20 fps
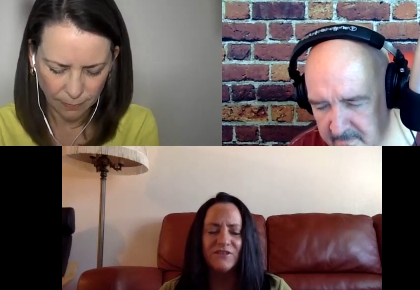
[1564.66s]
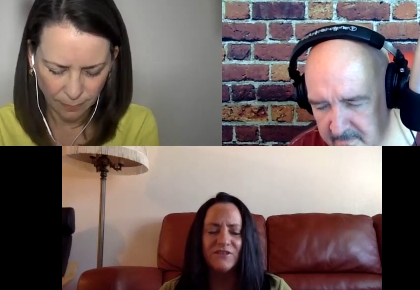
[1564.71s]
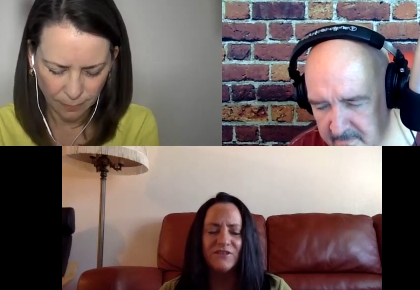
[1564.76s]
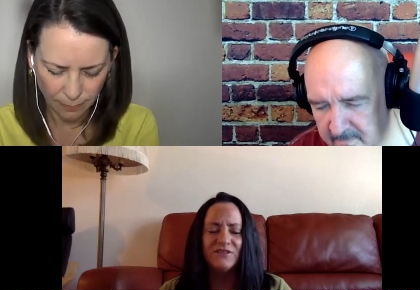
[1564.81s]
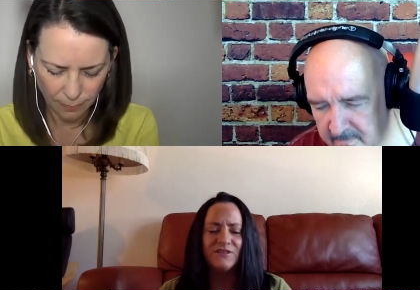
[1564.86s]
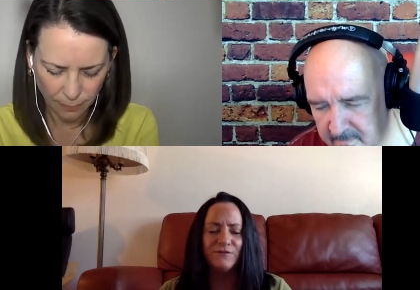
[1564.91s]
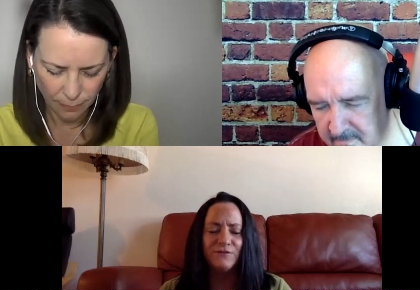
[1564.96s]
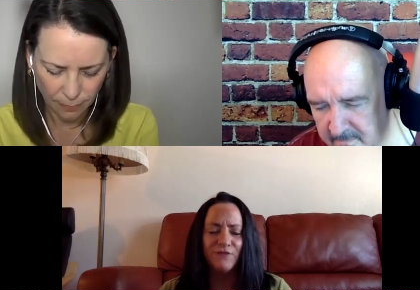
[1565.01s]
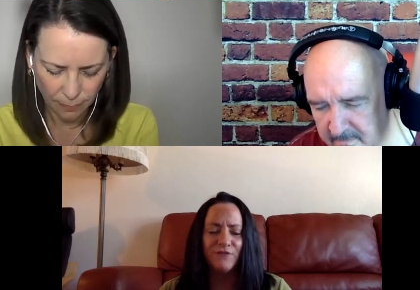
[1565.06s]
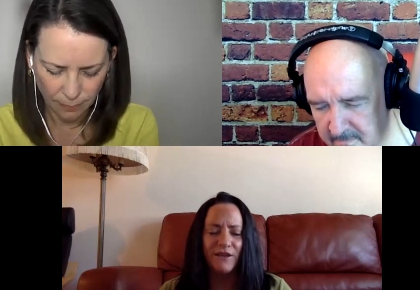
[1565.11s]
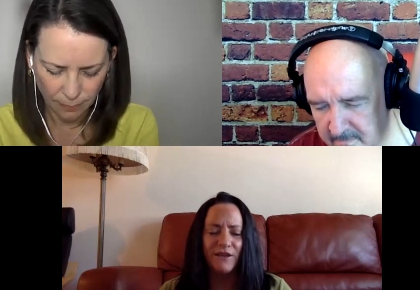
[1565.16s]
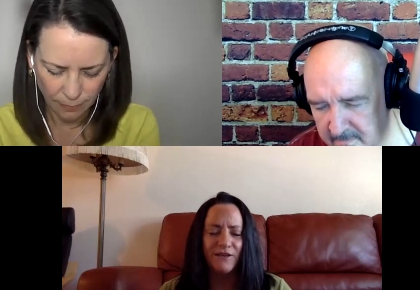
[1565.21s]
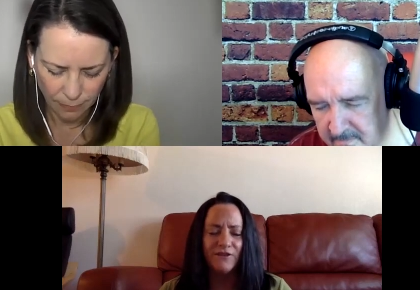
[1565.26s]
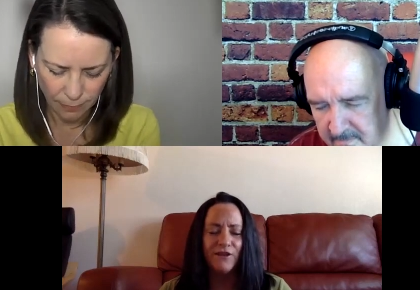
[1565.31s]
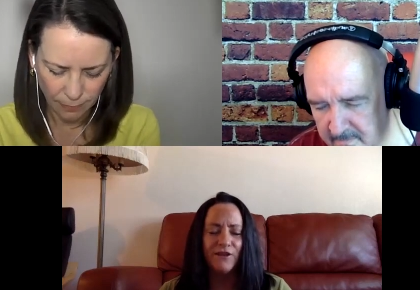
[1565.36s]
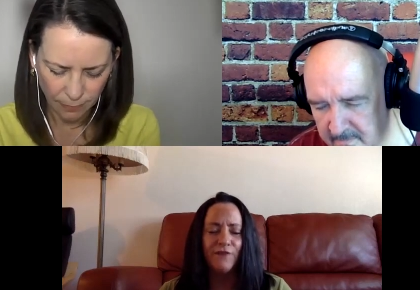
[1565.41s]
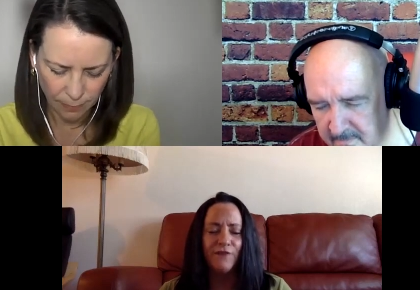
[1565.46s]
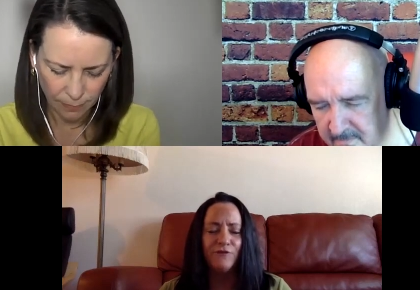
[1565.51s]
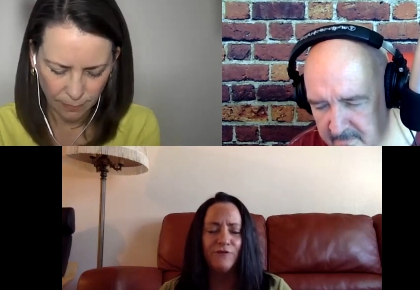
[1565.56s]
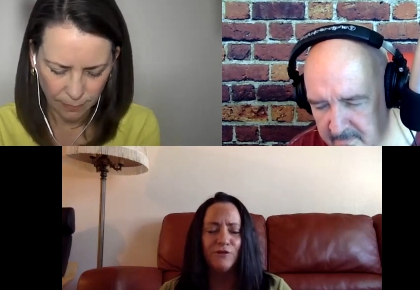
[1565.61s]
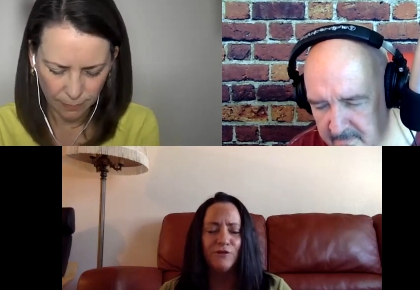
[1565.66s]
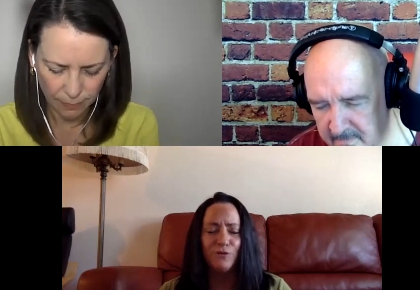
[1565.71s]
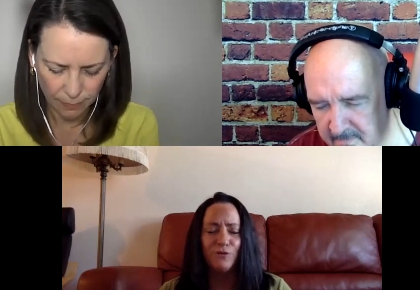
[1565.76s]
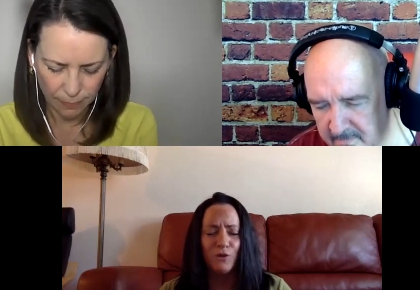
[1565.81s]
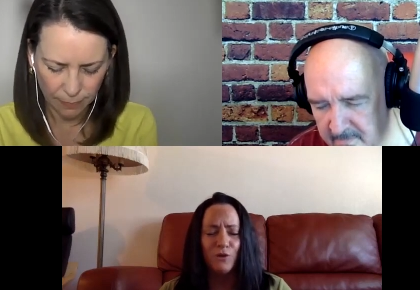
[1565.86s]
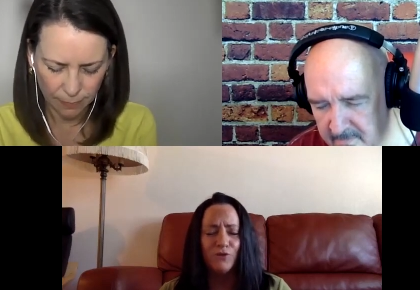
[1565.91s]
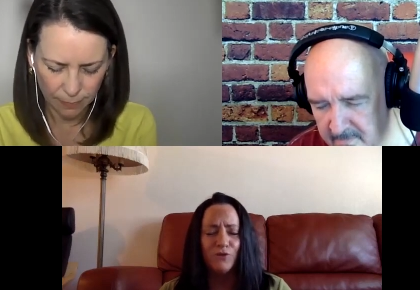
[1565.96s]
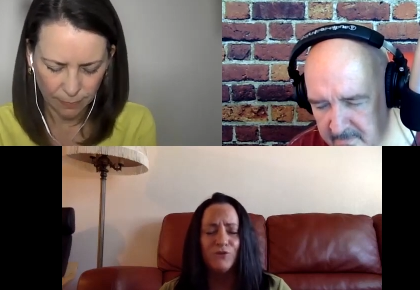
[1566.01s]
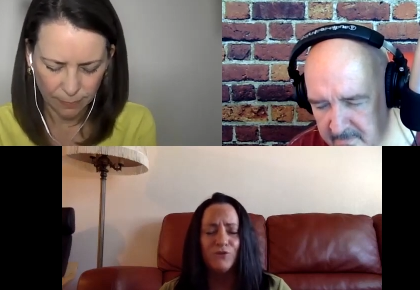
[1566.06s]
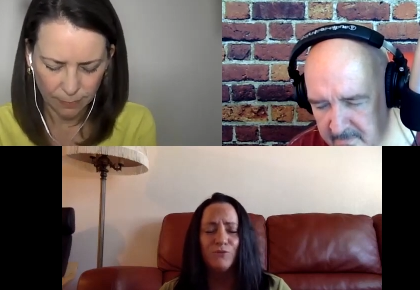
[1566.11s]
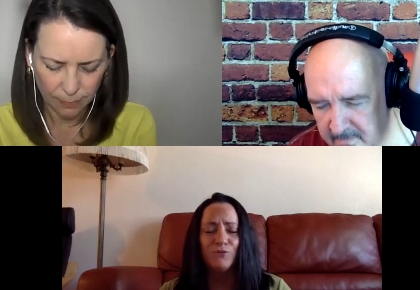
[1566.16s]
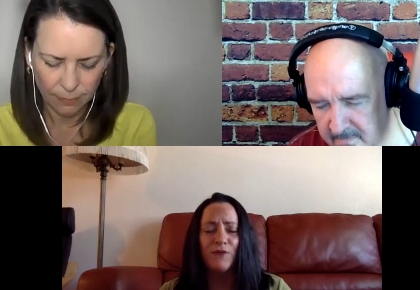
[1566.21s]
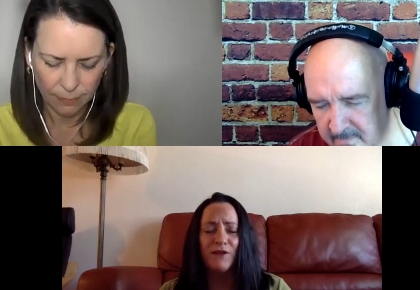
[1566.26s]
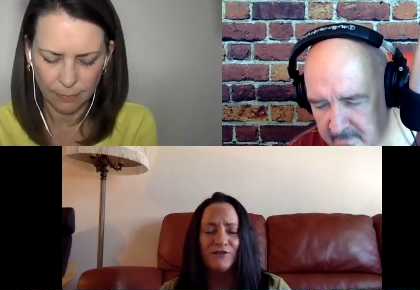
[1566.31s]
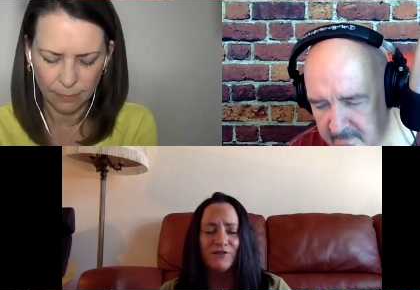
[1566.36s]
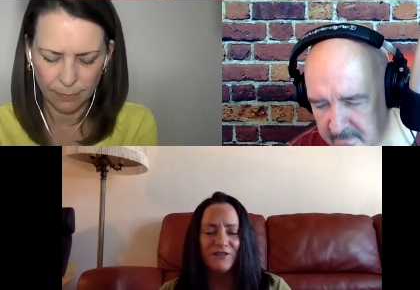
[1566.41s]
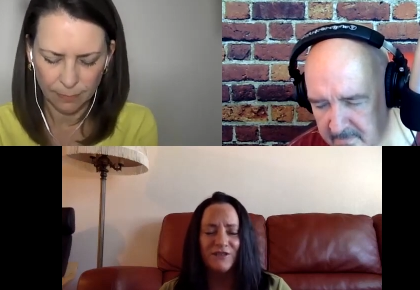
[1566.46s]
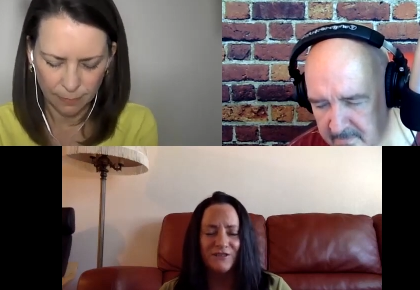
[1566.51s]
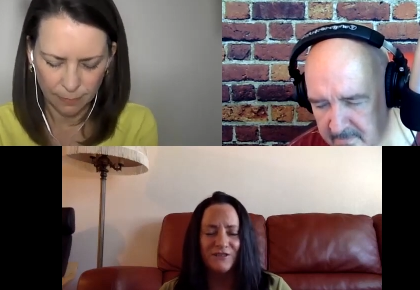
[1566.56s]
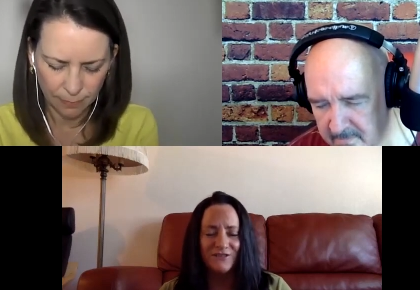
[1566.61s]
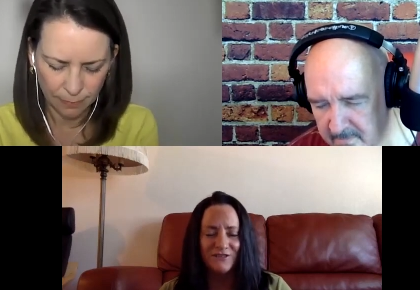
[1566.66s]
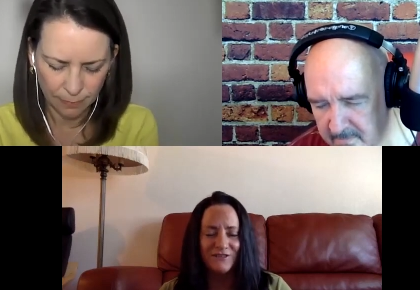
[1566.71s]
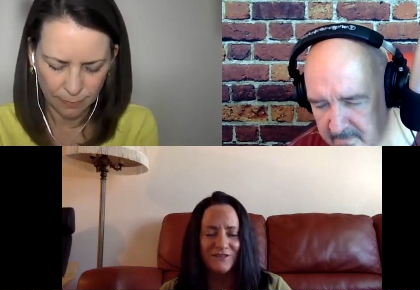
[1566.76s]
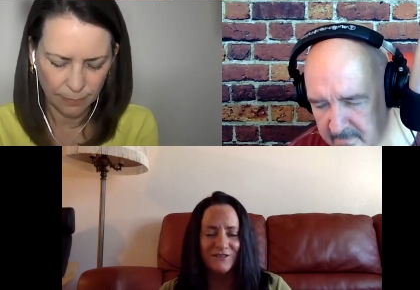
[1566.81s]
Speaker 1: of light and love in the world around us.